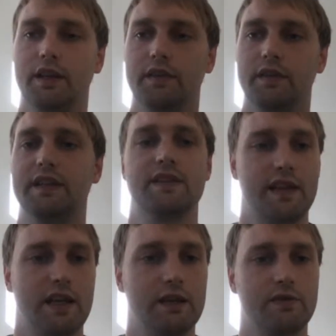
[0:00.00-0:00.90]

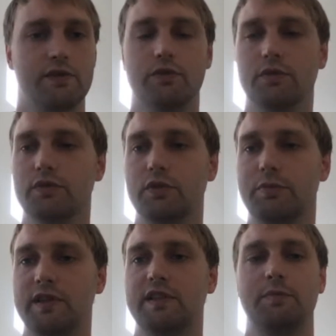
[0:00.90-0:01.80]
incentives to
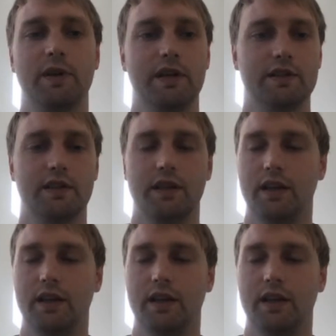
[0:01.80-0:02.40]
participate,